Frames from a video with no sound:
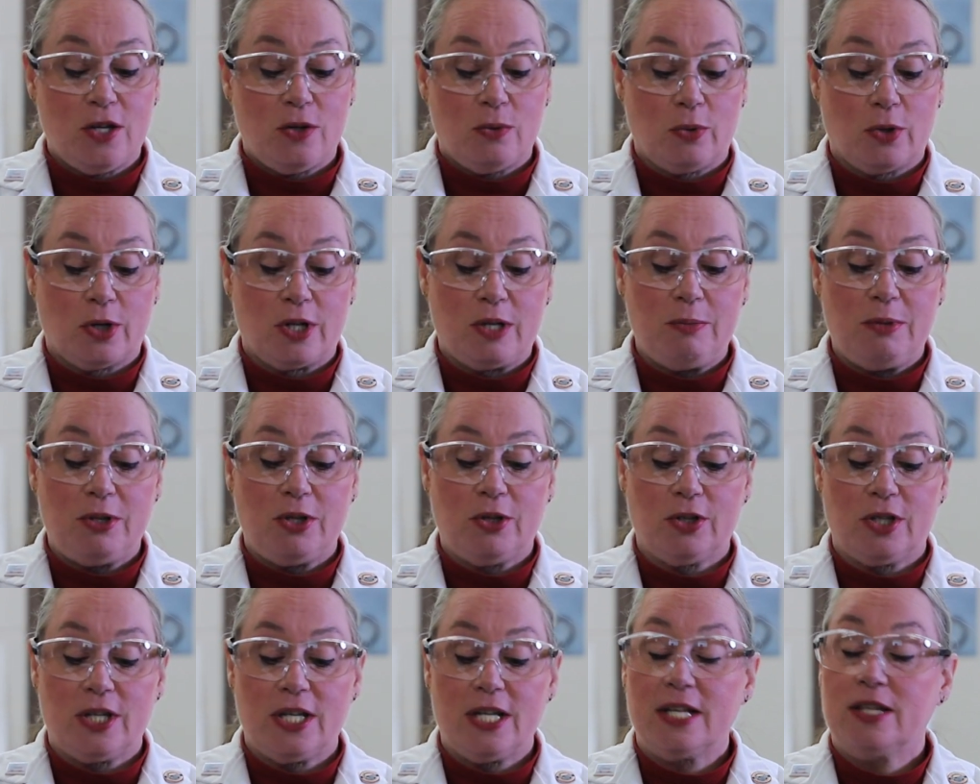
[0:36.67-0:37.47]
We're going to be
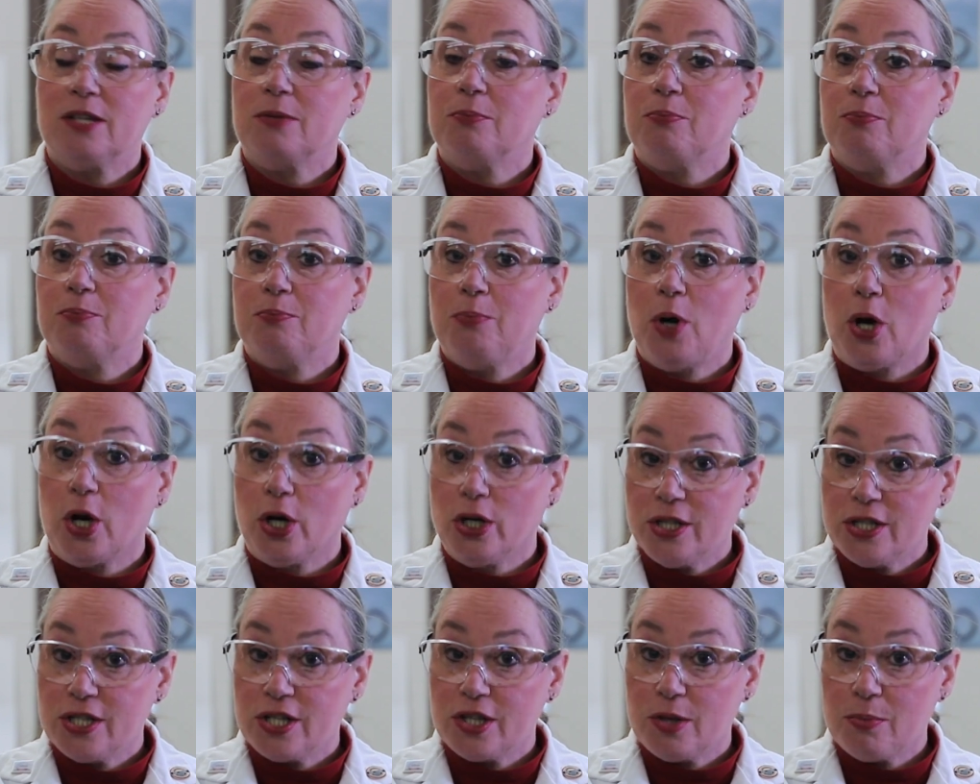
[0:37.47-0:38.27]
looking at the
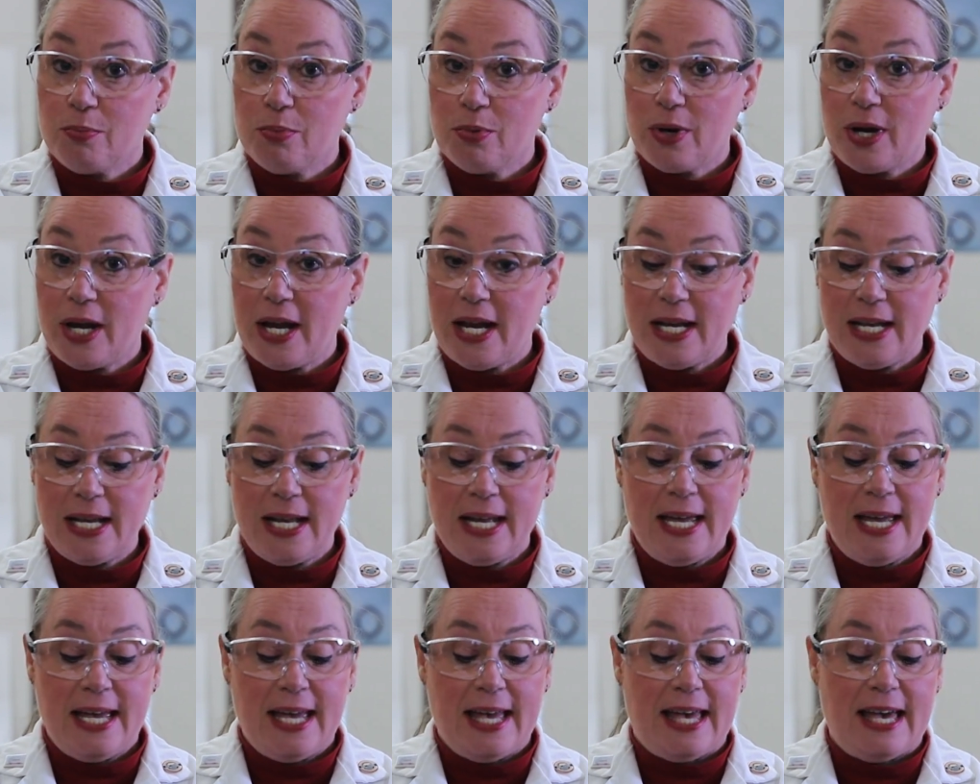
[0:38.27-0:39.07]
parts of the brain,
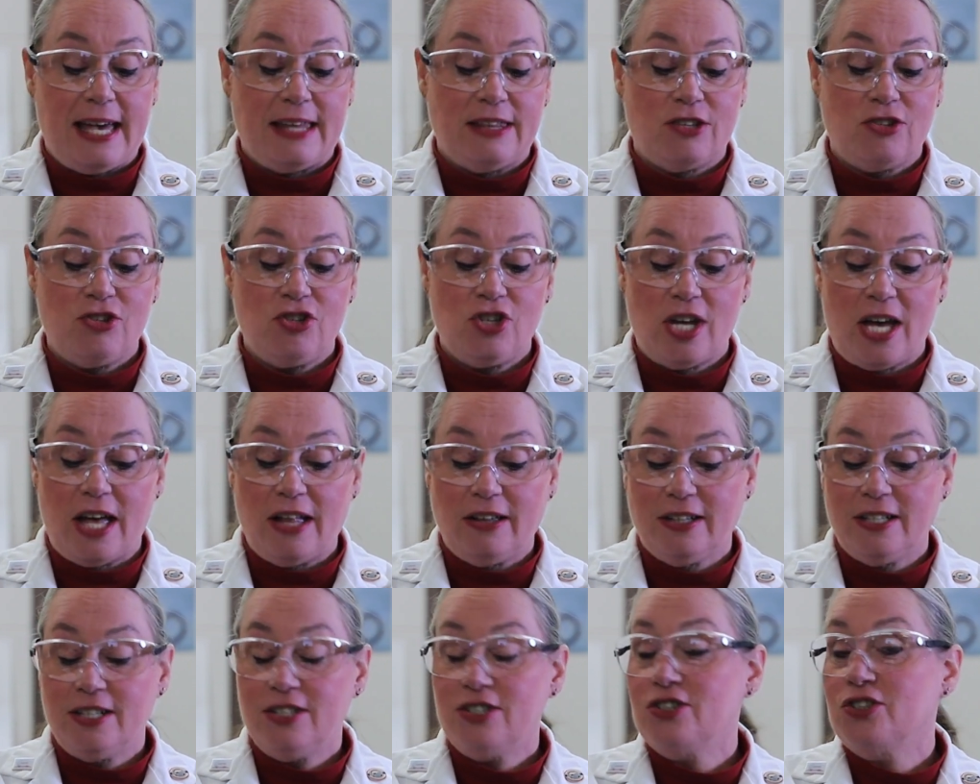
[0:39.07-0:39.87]
and the
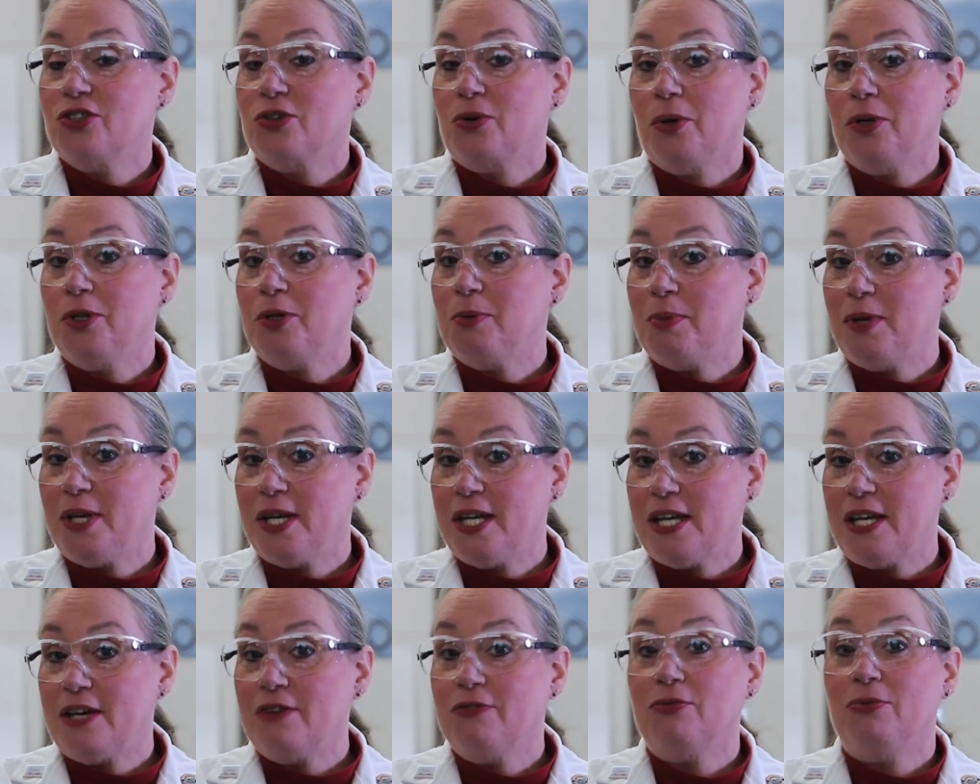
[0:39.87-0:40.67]
challenge is going to be
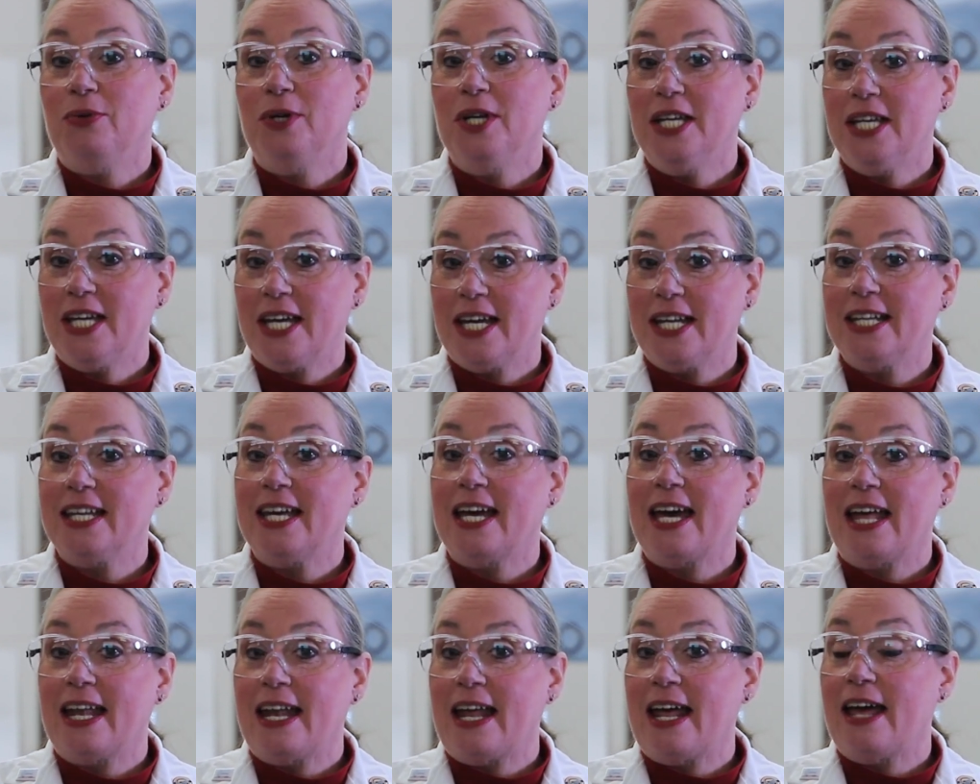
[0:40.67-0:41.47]
if we can
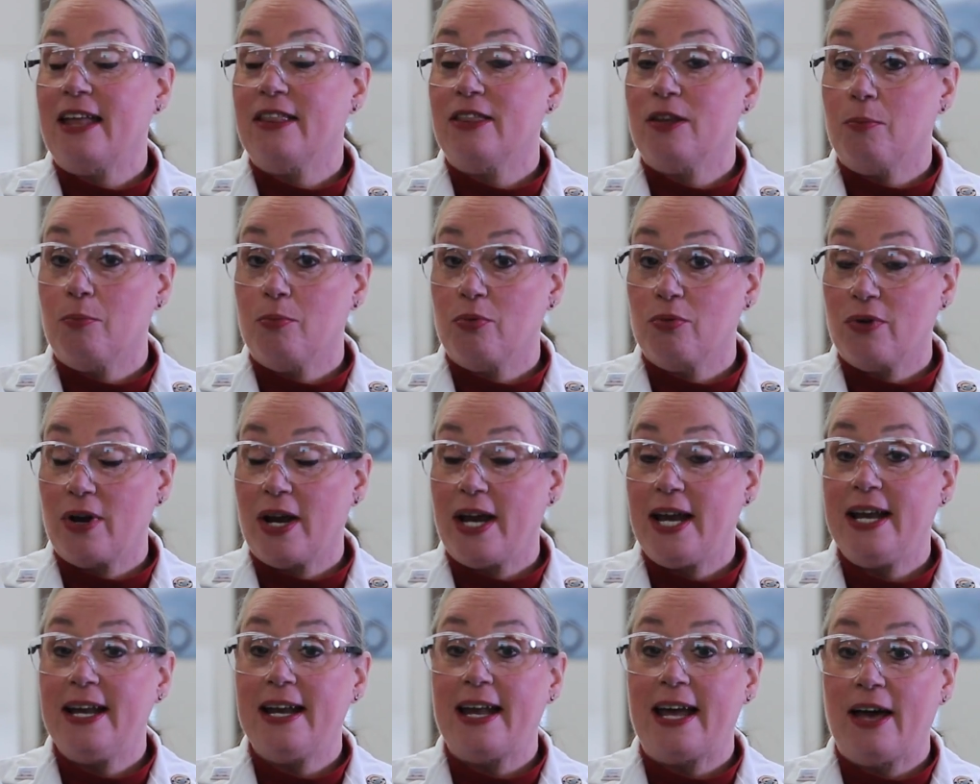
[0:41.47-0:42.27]
get the
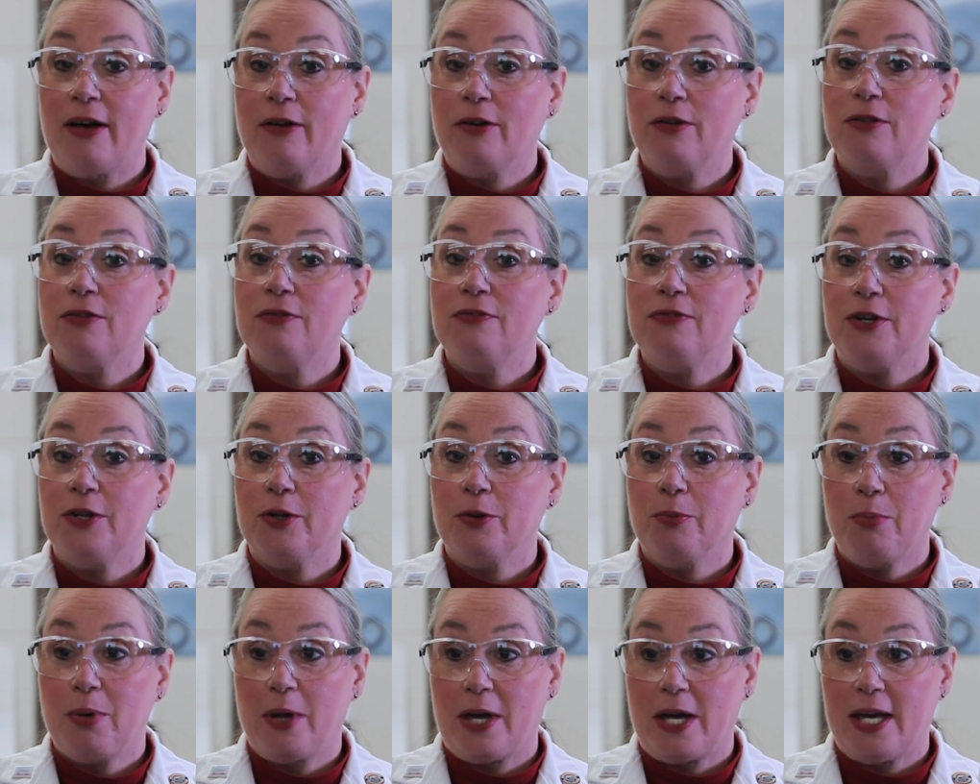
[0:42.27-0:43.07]
brain out of the
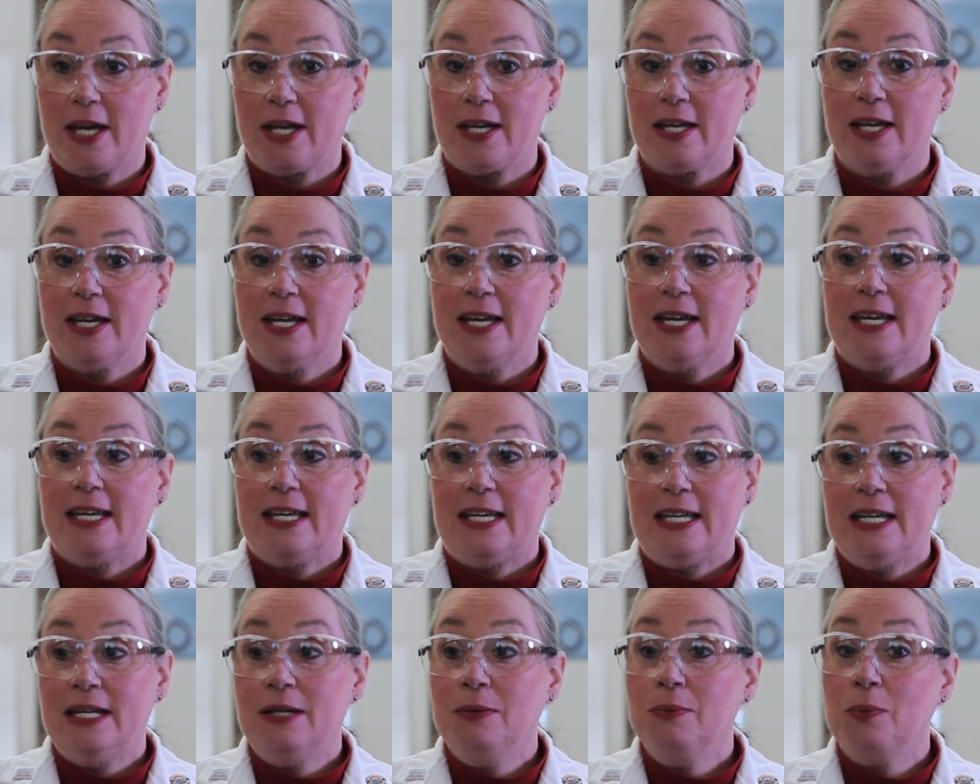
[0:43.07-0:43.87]
fetal pig
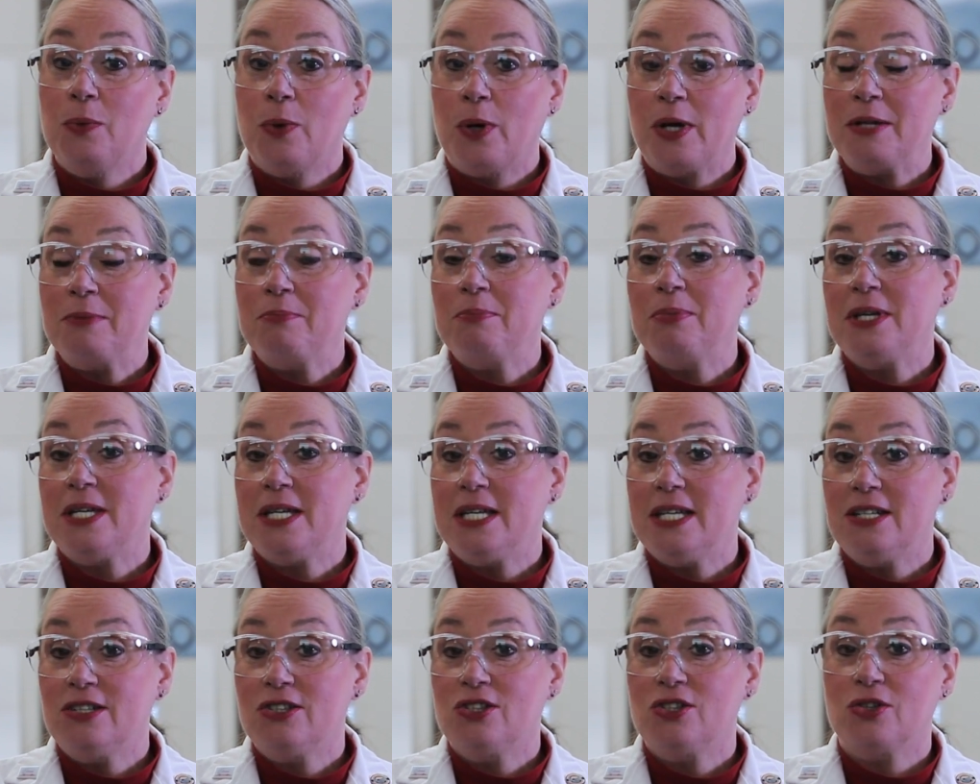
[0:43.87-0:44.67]
in one
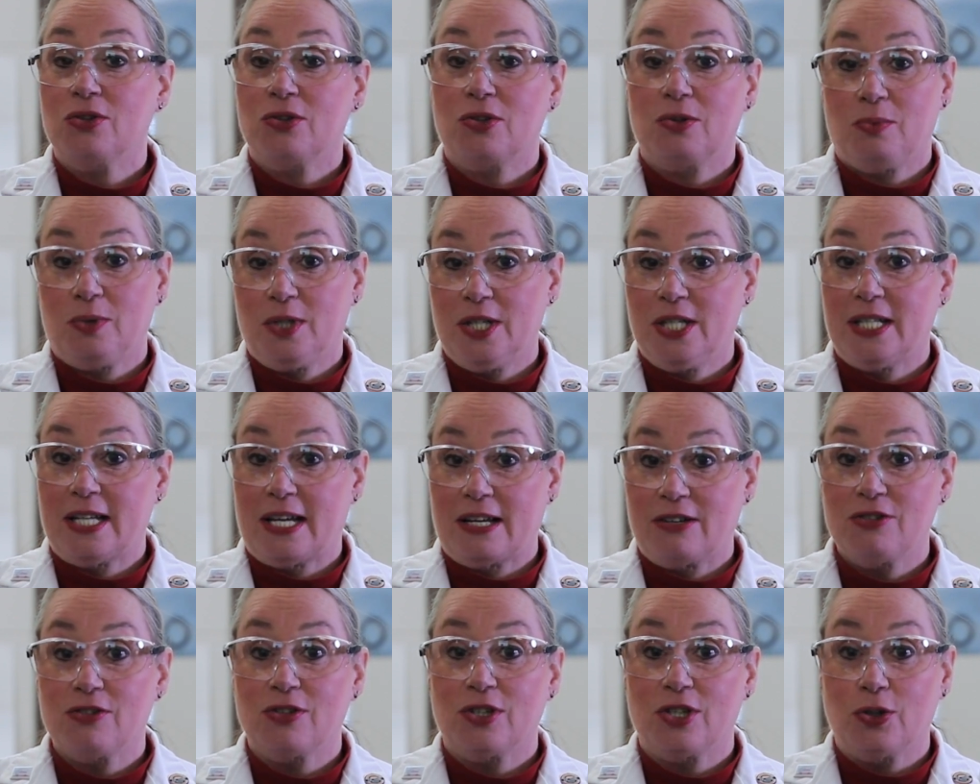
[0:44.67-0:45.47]
piece so that we can
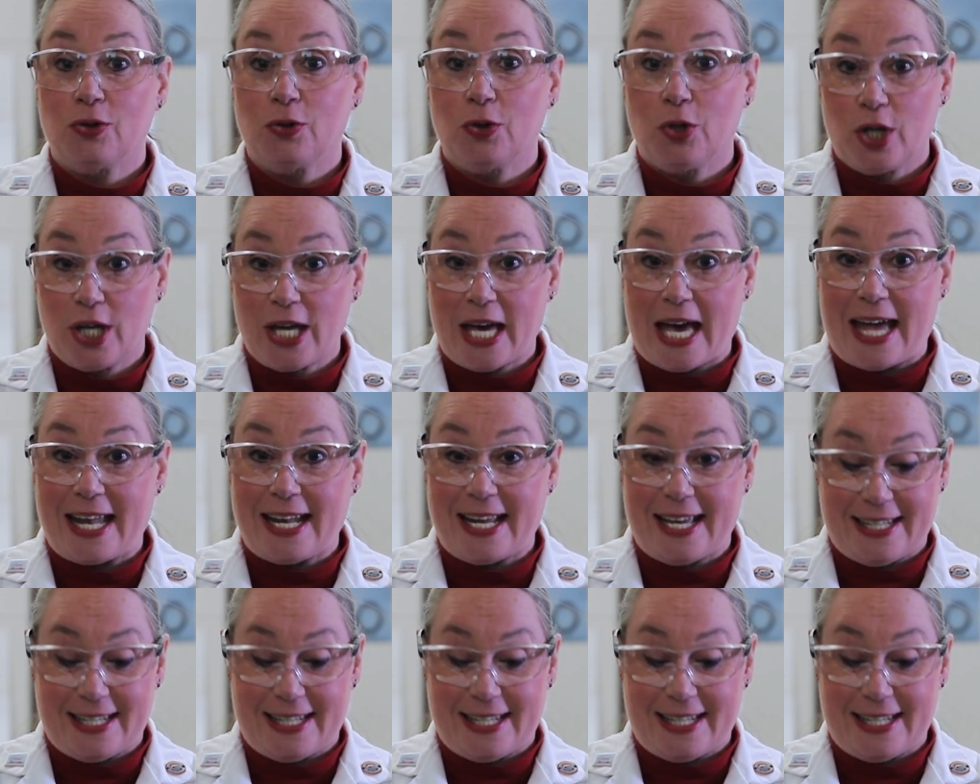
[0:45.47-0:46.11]
actually look at